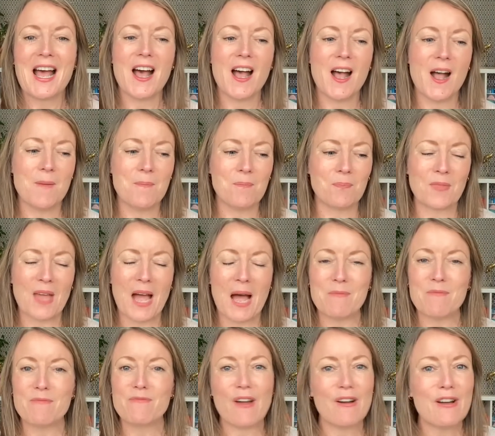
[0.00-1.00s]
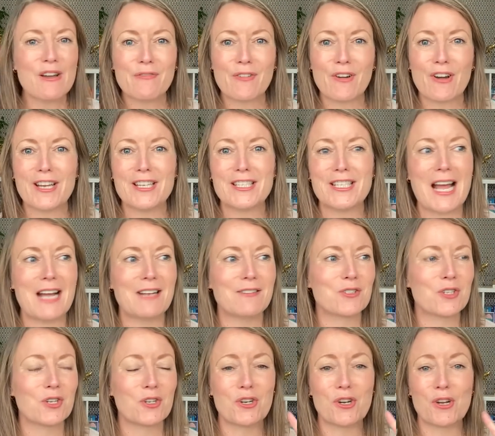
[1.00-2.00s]
Um, I'm very, very down
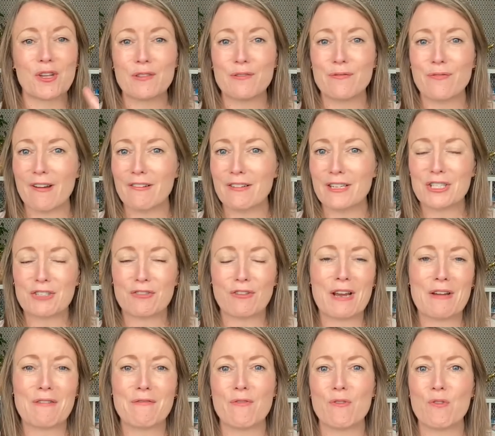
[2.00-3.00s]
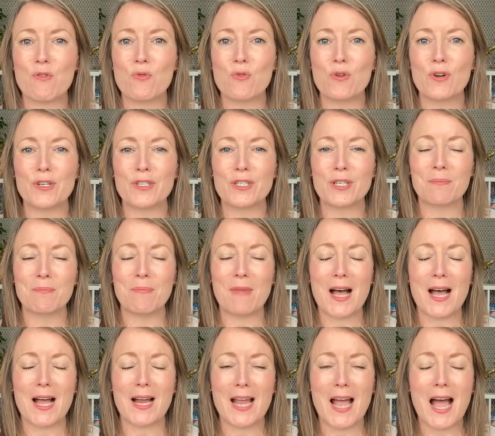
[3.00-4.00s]
to earth, very straightforward.
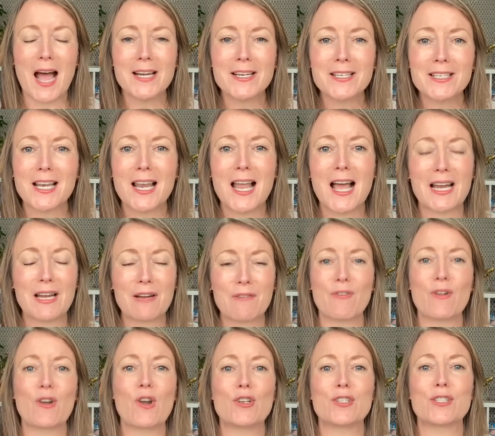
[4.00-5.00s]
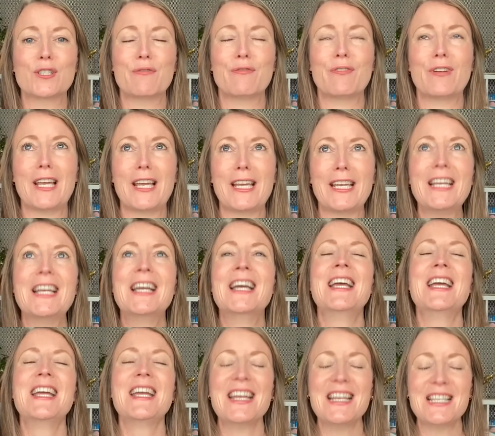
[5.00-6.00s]
My underlying philosophy
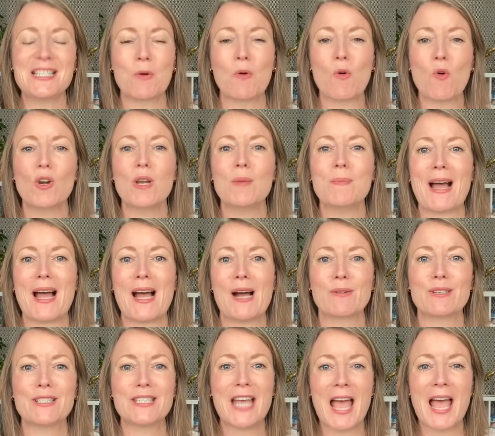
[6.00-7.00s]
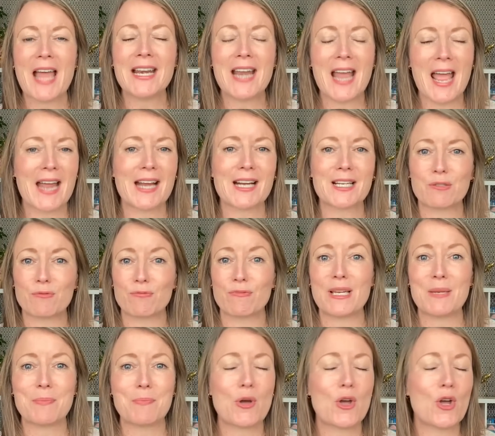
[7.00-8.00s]
is all about 10x
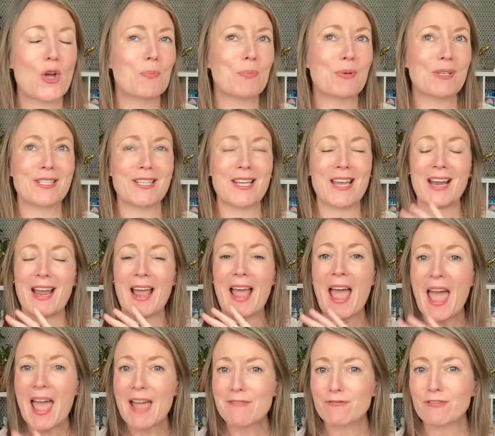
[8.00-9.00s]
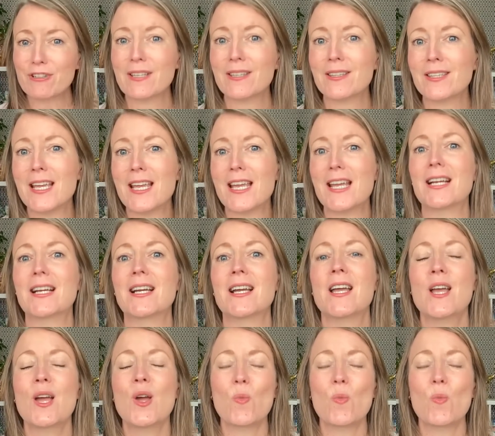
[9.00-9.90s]
repurposing everything.